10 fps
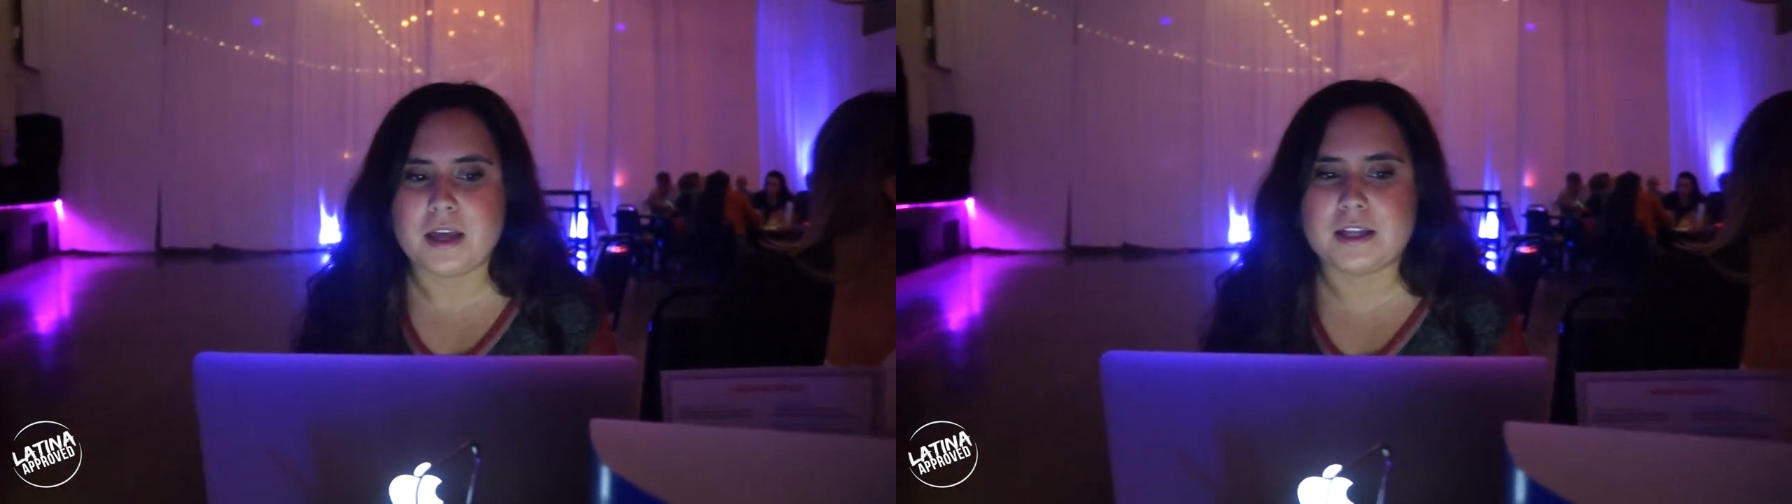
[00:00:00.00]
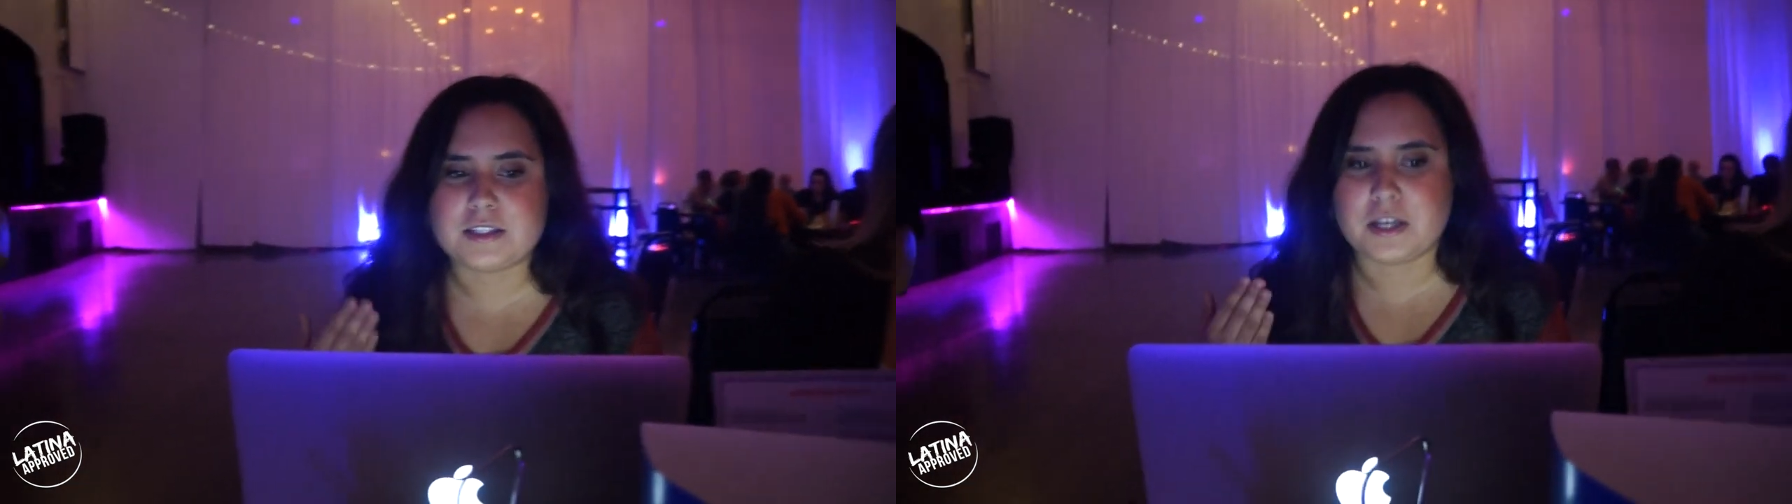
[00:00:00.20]

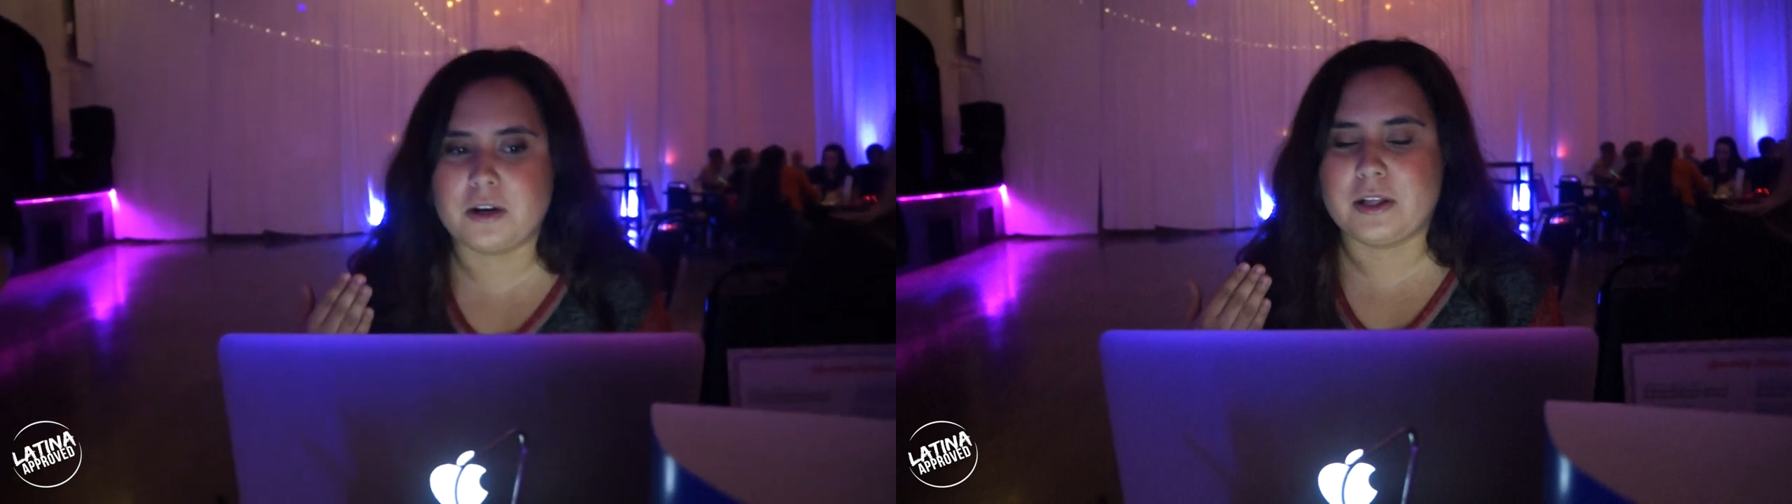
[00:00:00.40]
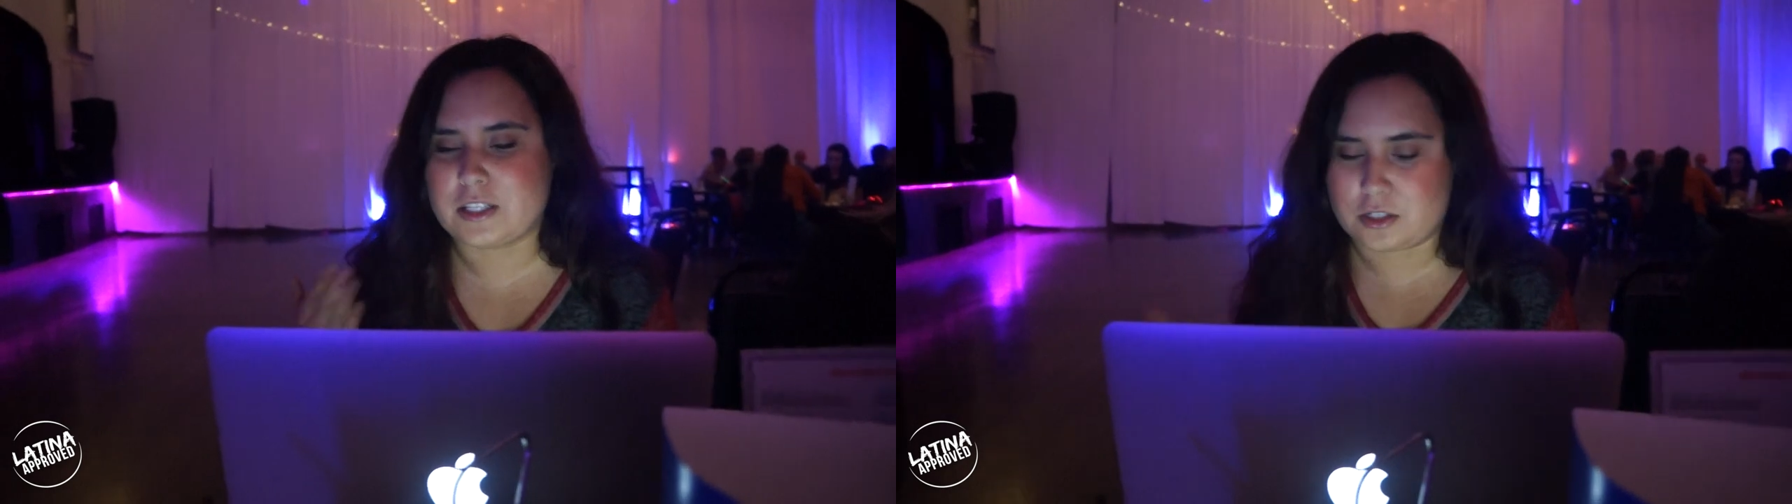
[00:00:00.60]

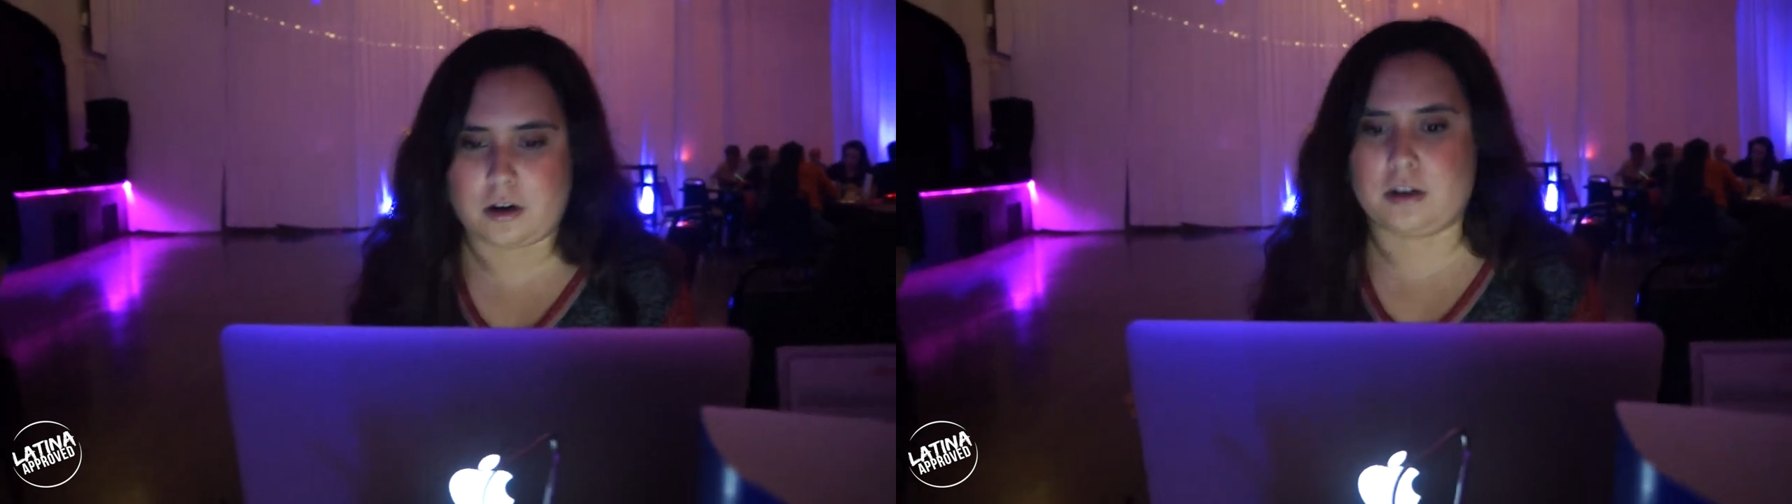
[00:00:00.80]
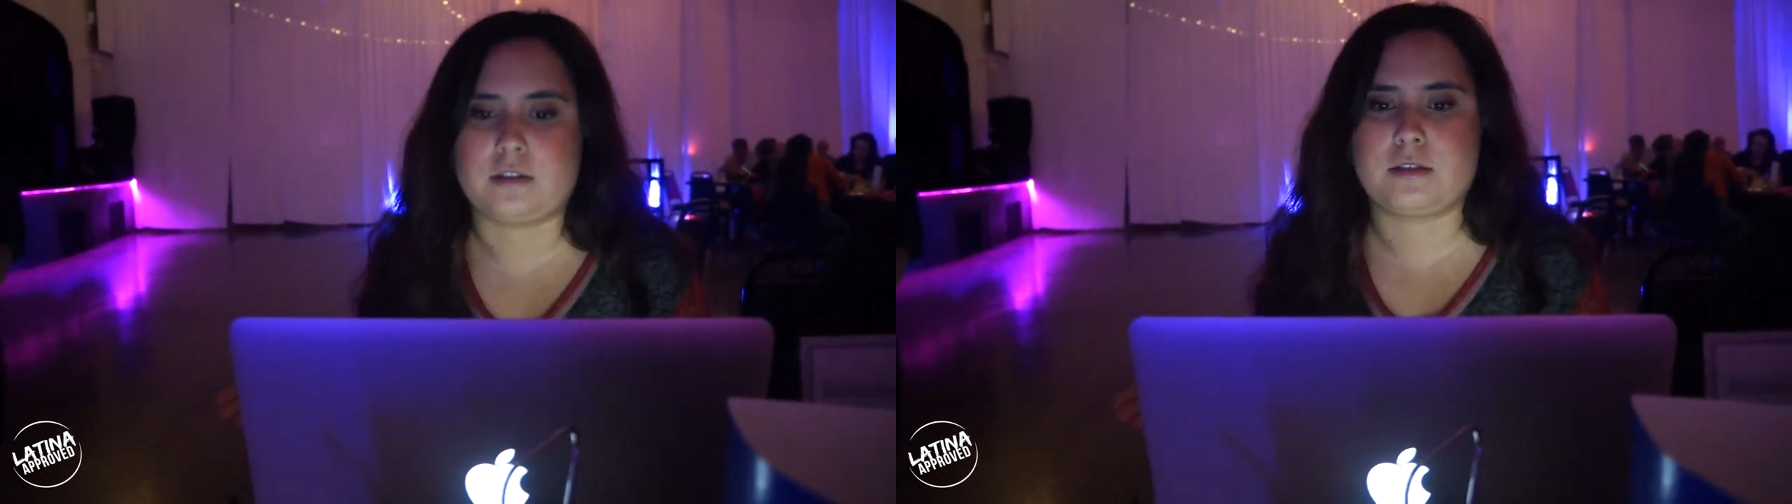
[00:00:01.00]
until it
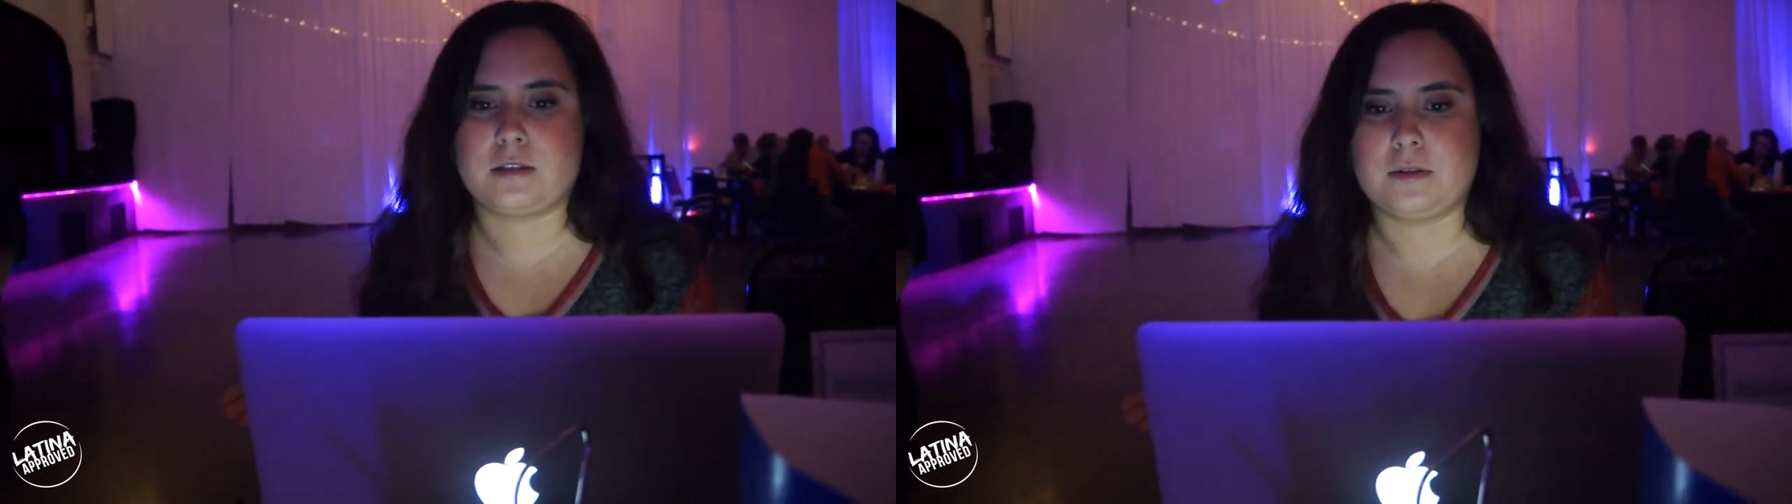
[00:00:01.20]
starts.